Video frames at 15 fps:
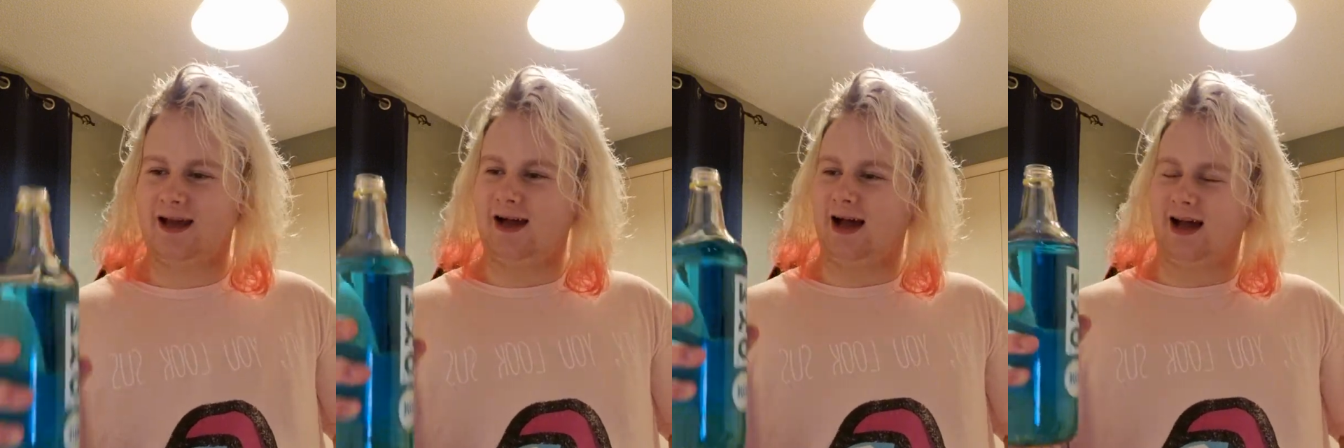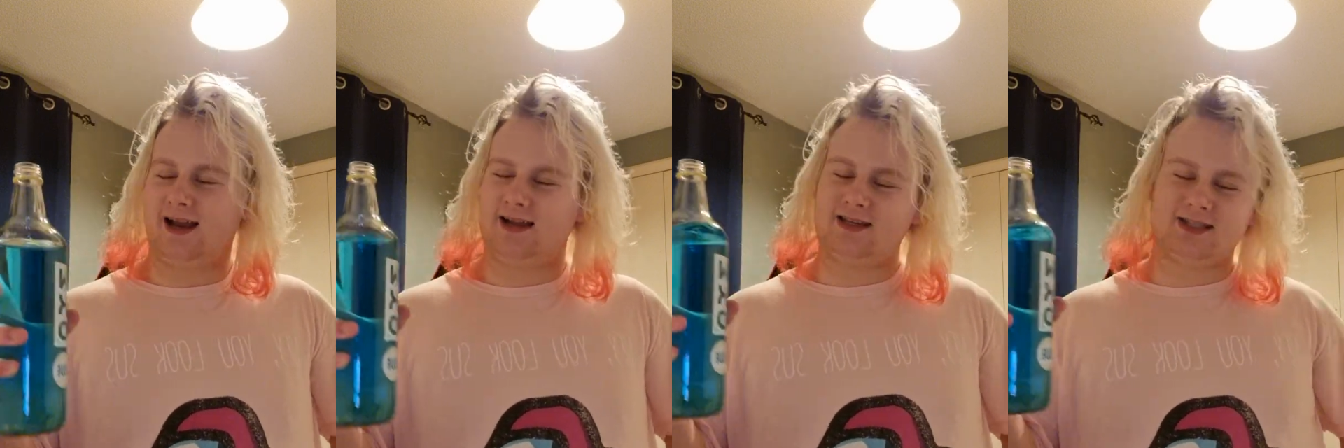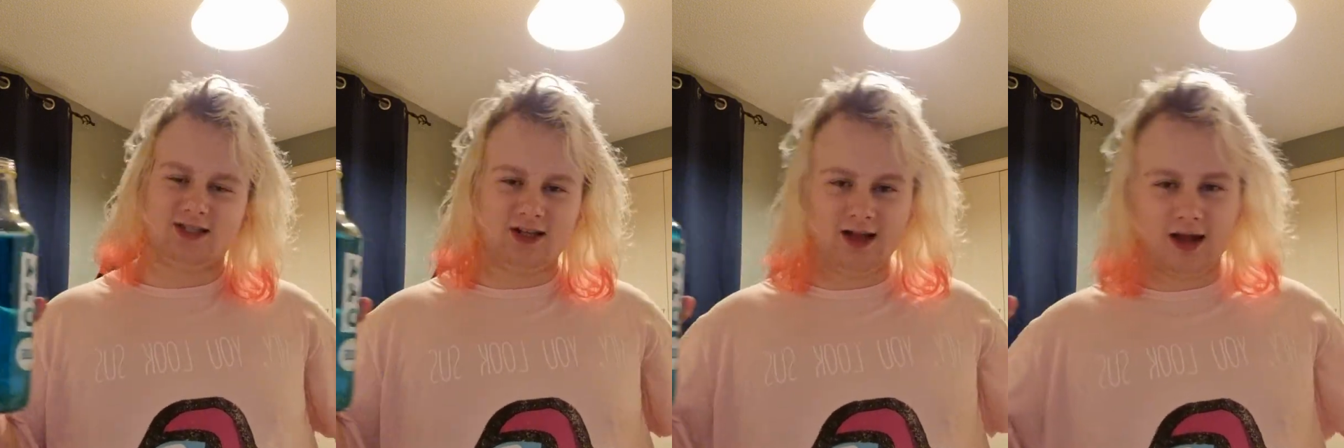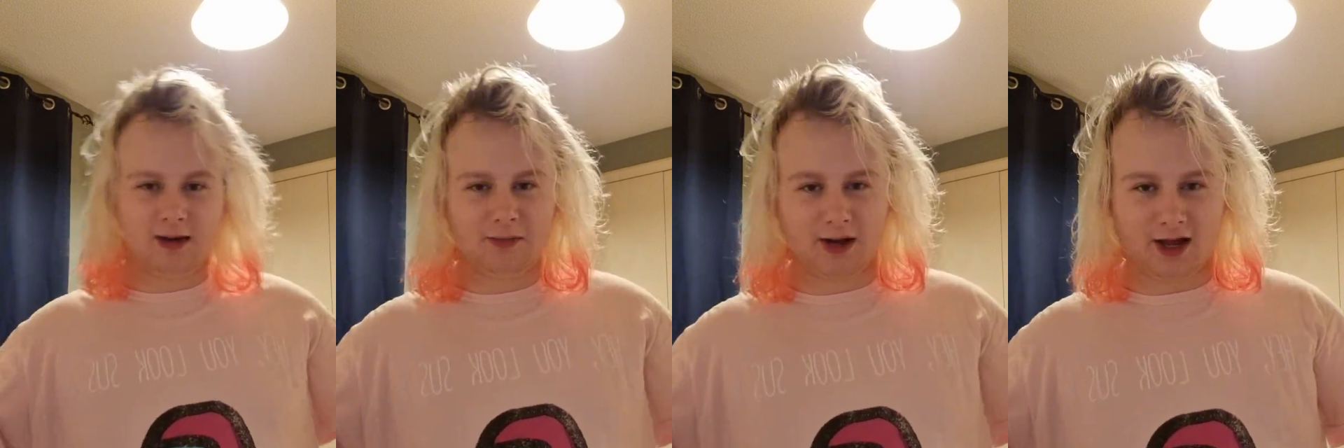and I still
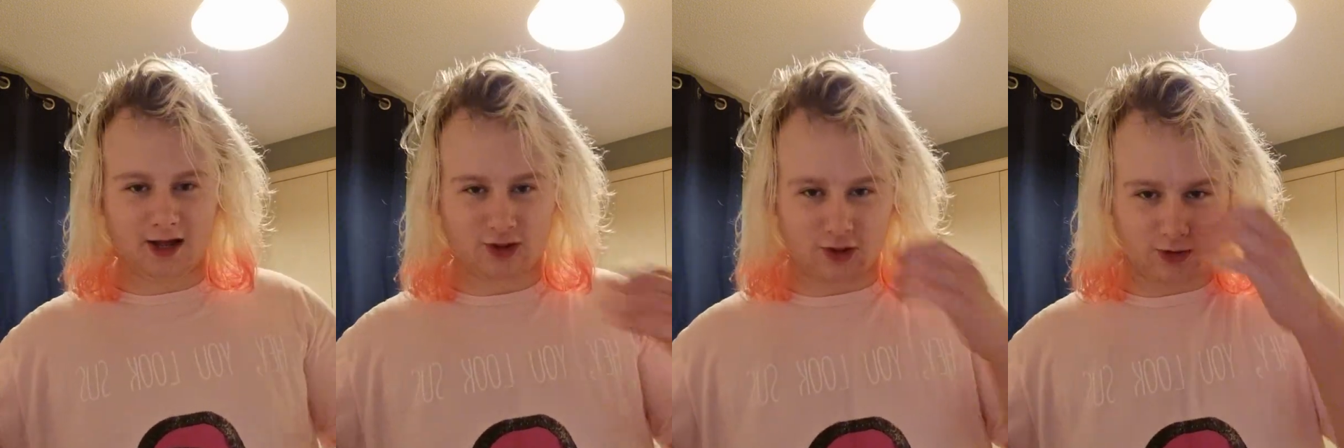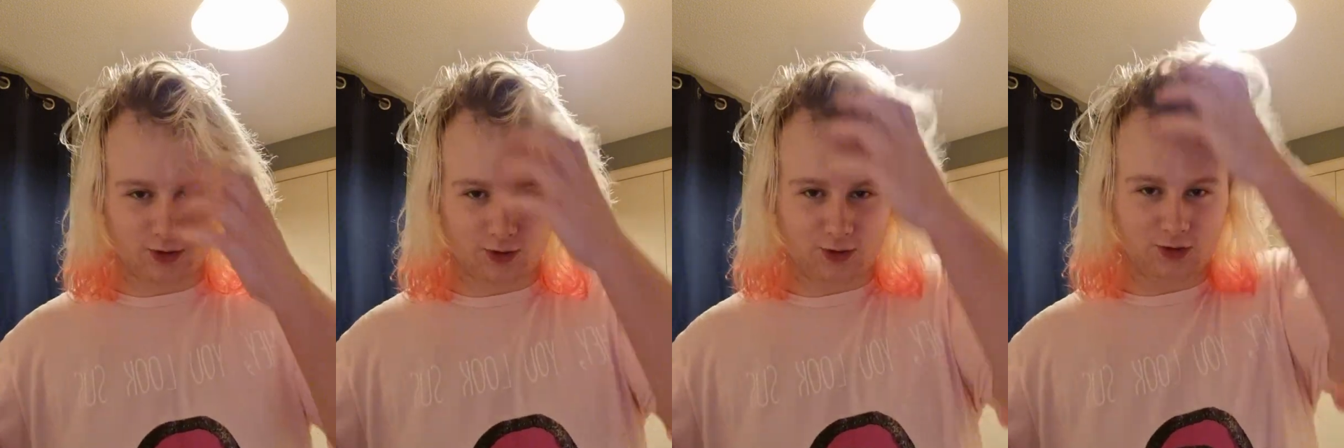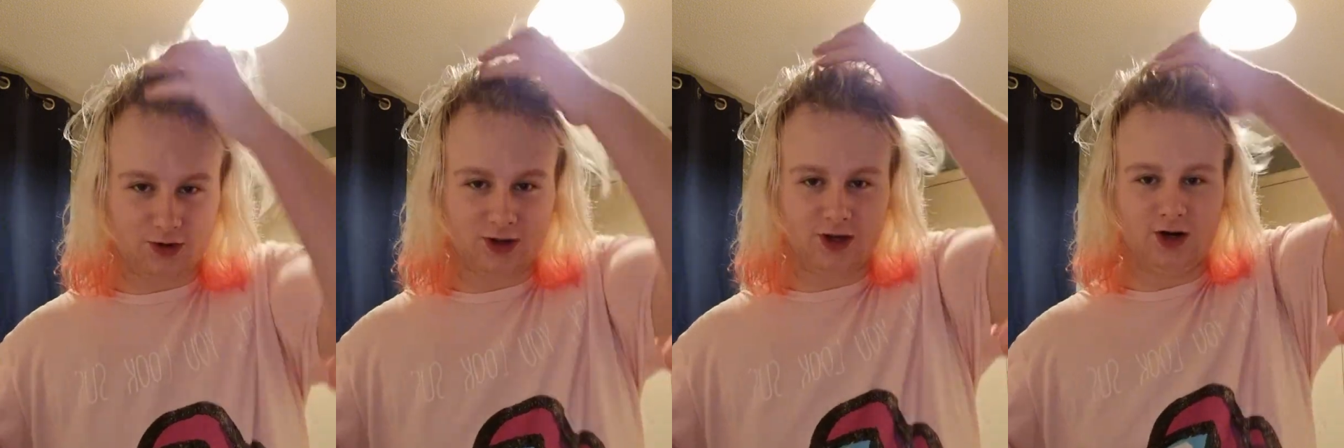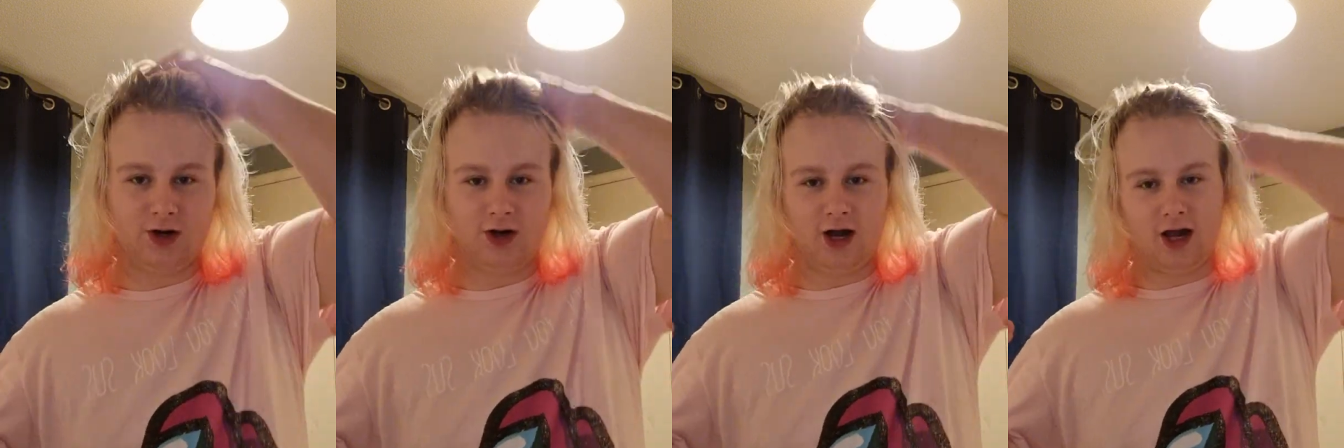am an edge lord, you
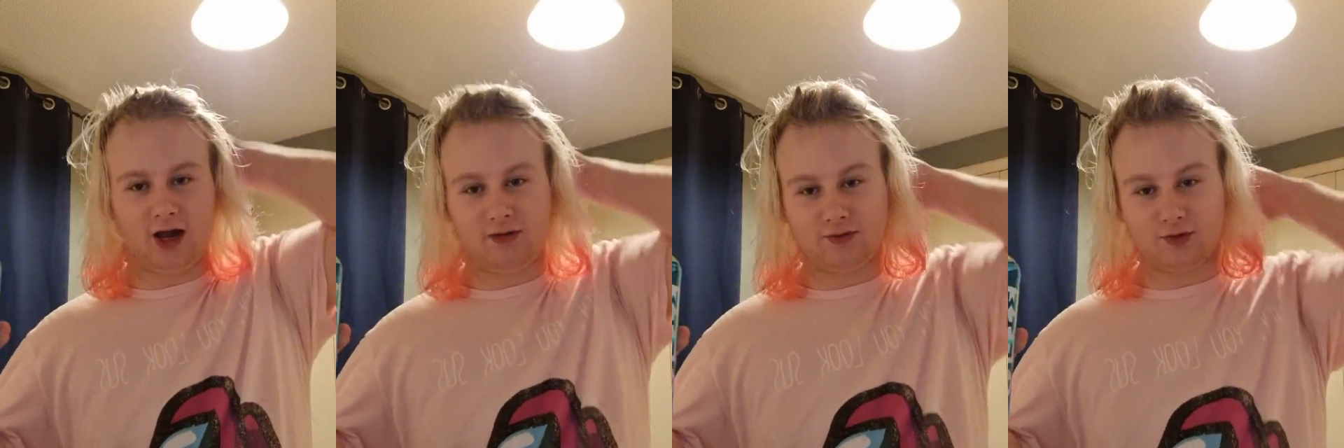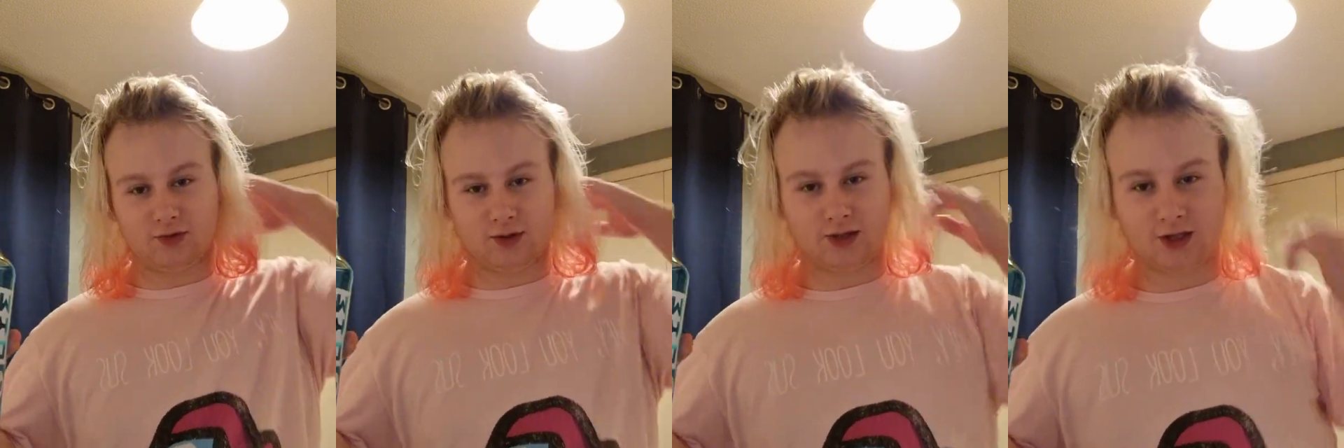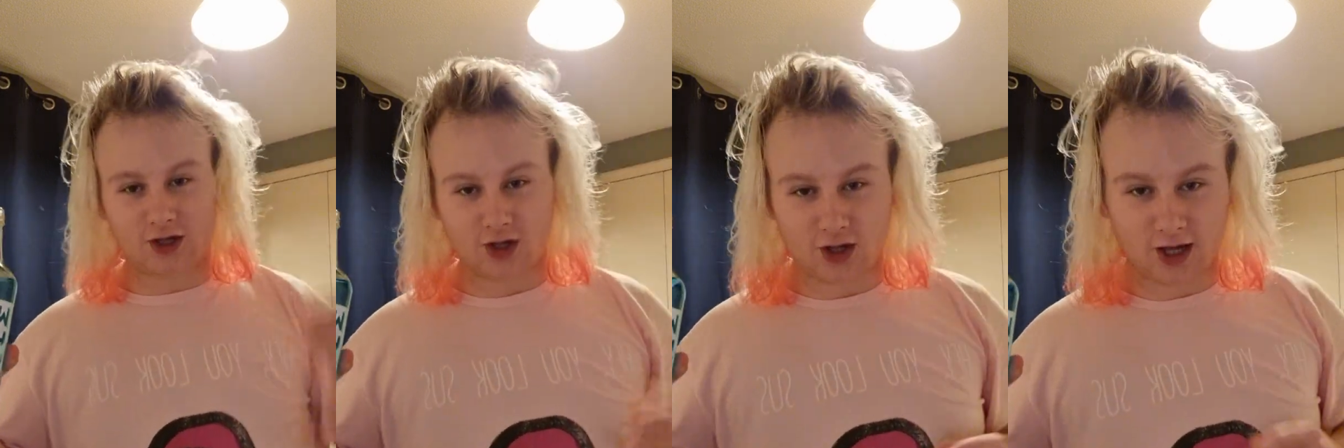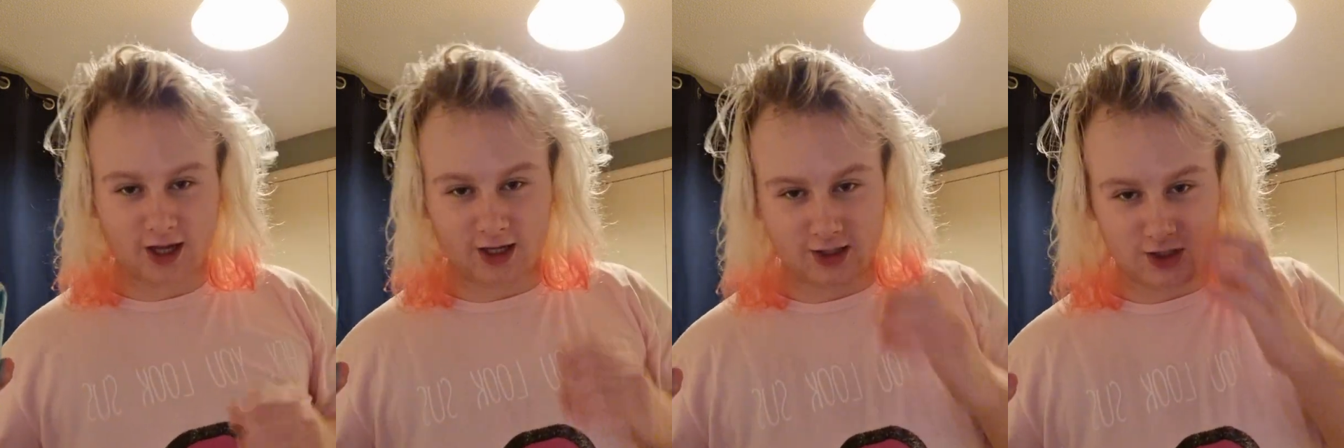know? I haven't really
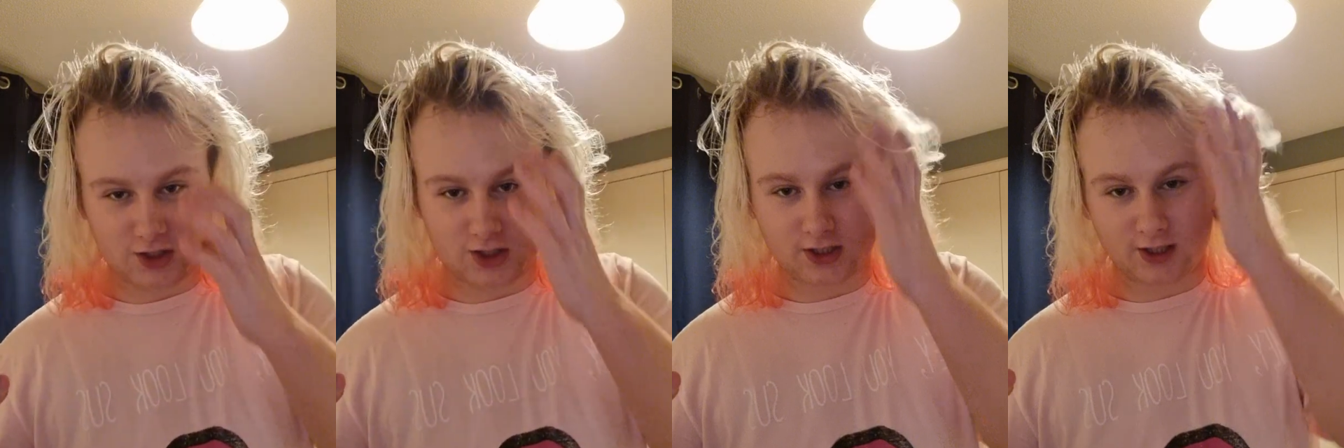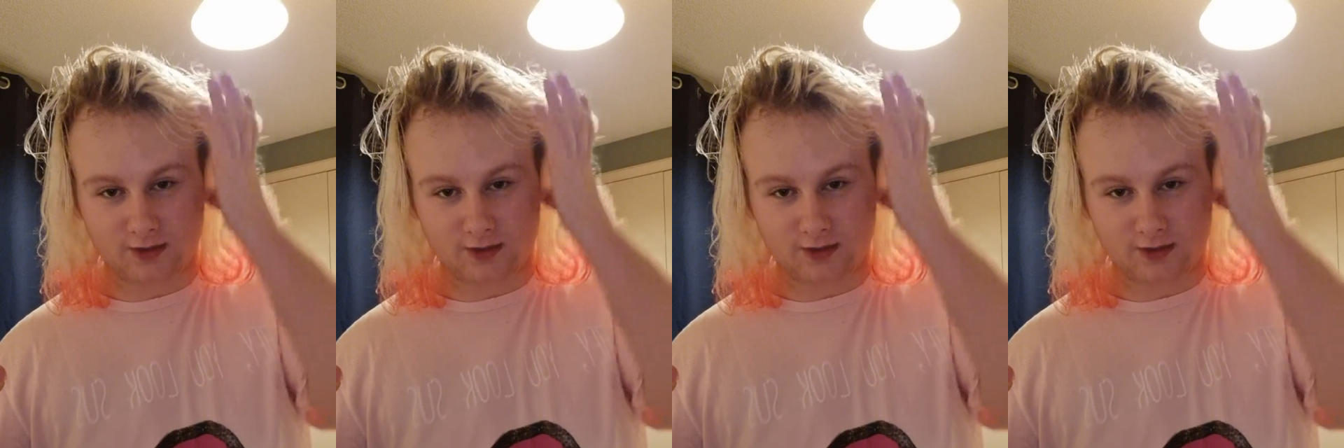changed.